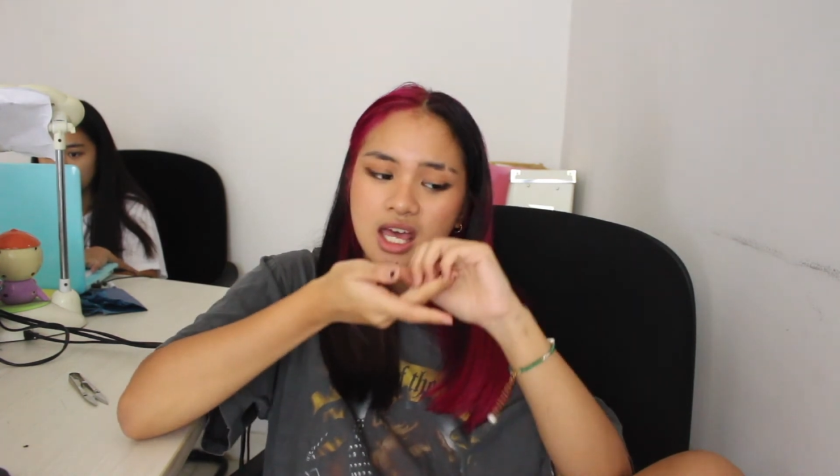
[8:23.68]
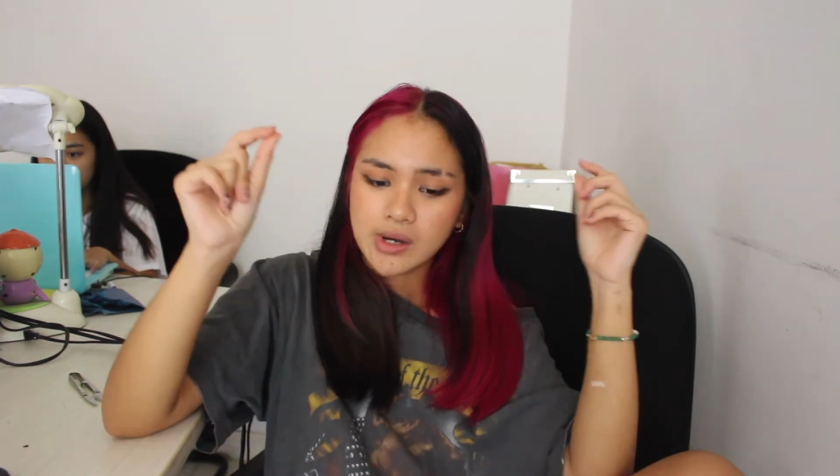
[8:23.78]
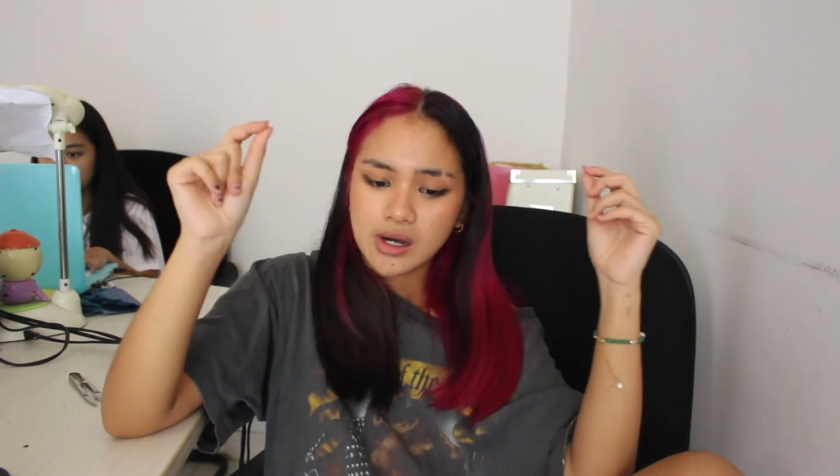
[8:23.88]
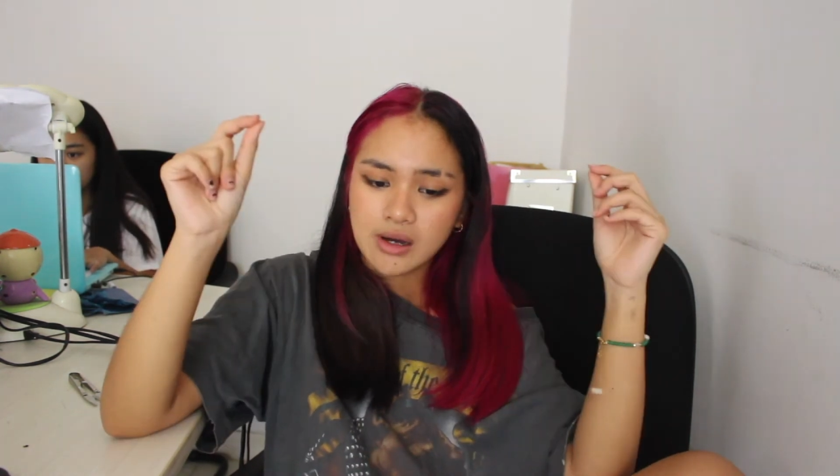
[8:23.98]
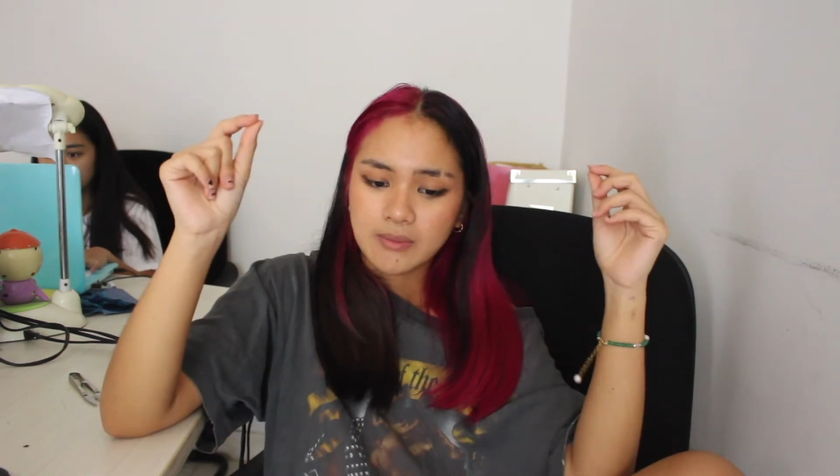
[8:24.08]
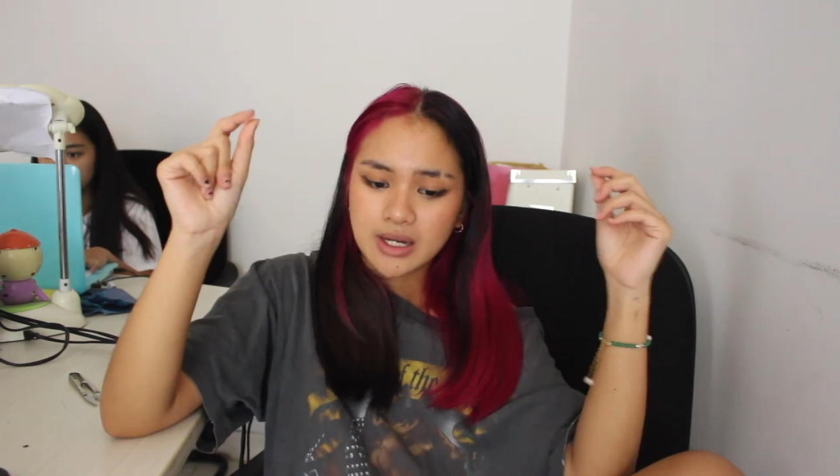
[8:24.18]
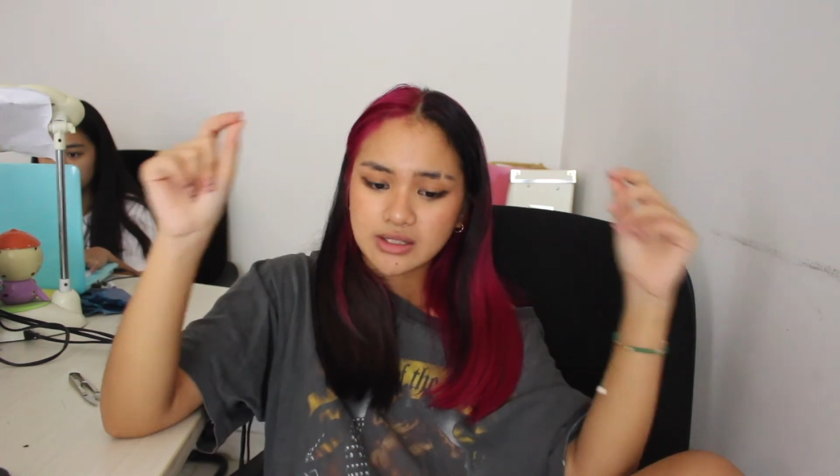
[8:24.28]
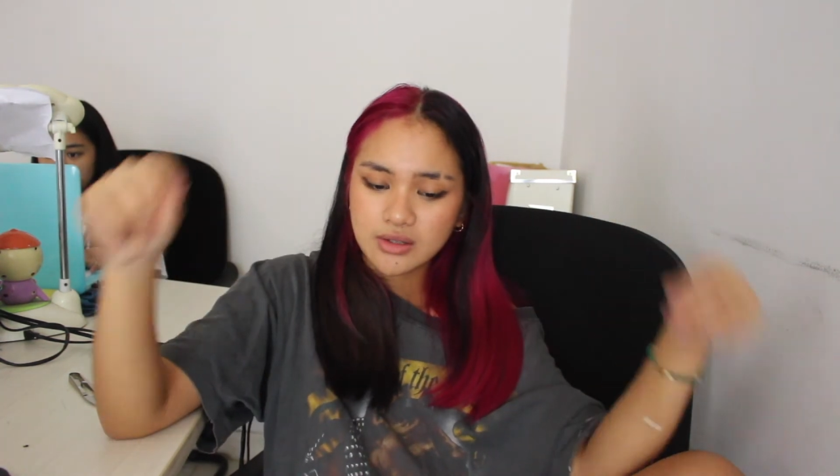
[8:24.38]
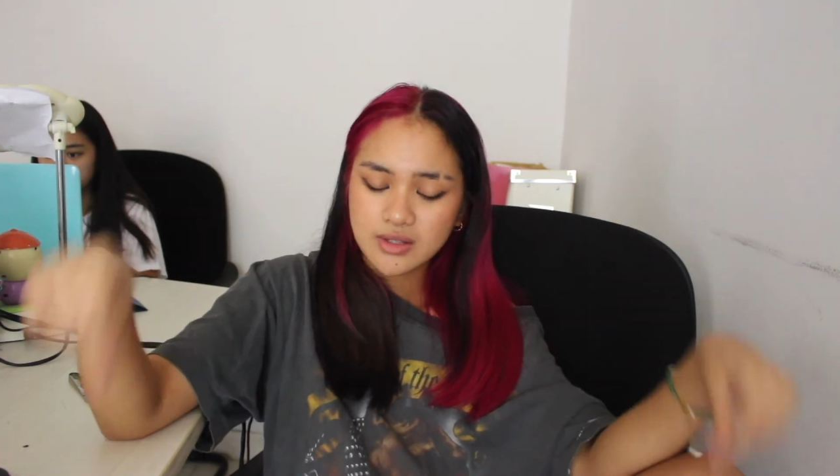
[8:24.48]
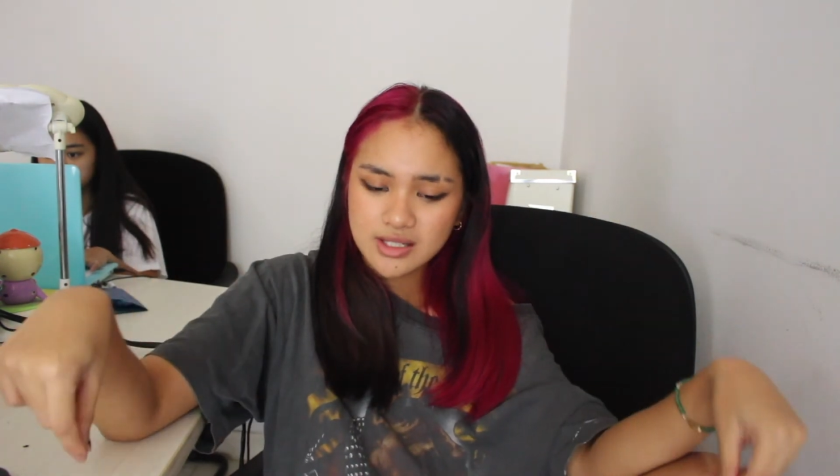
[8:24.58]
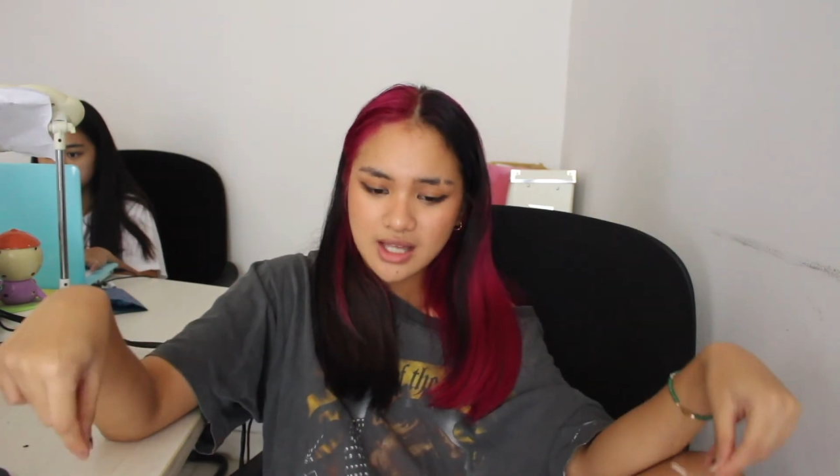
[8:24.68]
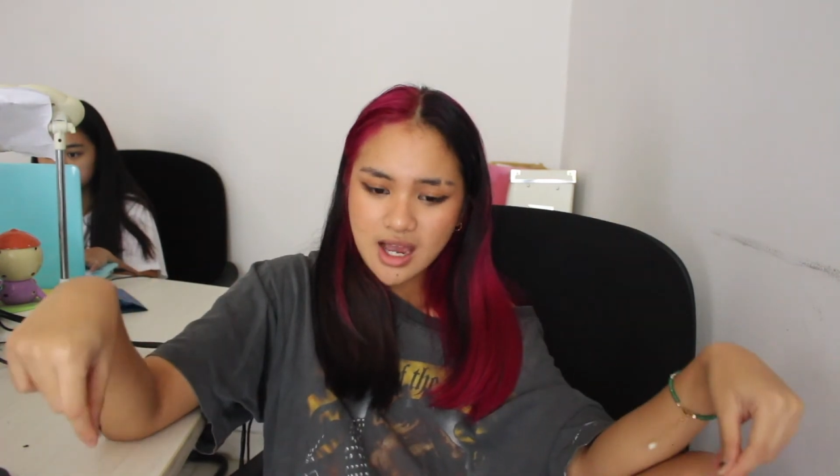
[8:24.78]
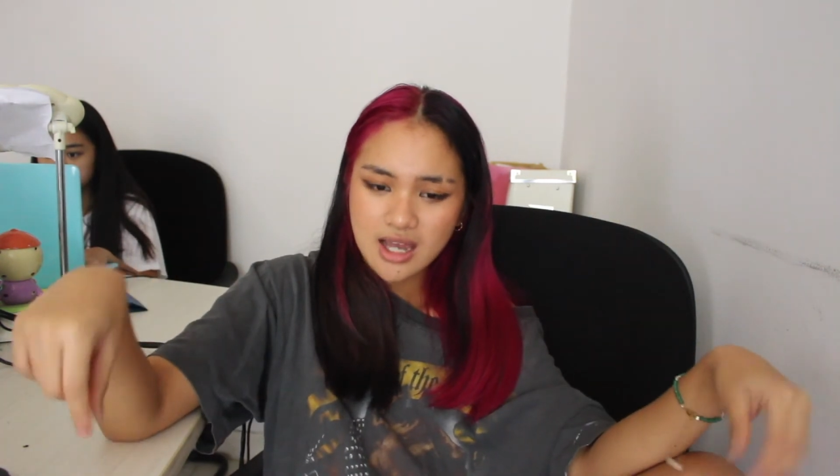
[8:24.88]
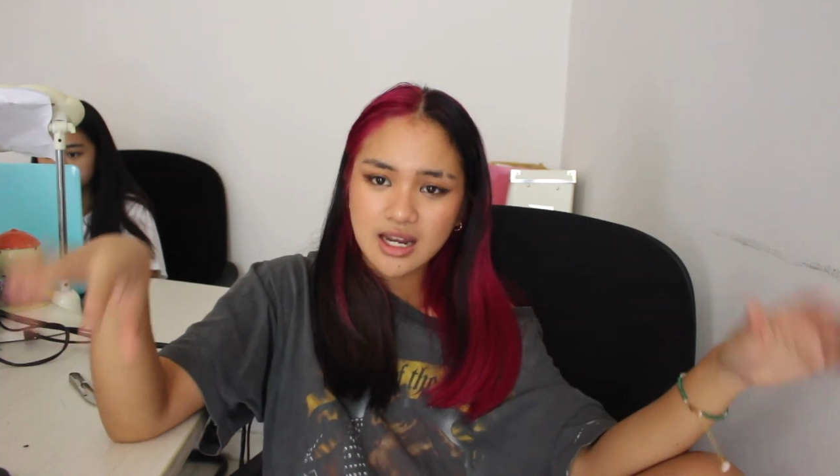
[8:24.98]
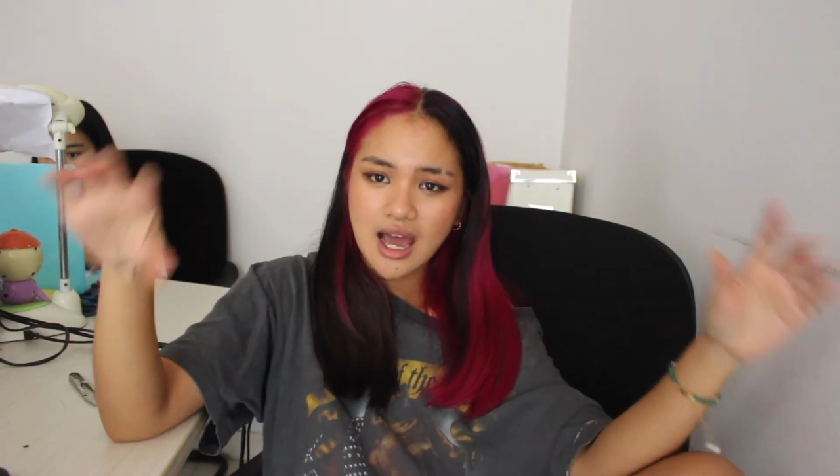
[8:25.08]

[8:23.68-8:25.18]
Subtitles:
I sewed the side,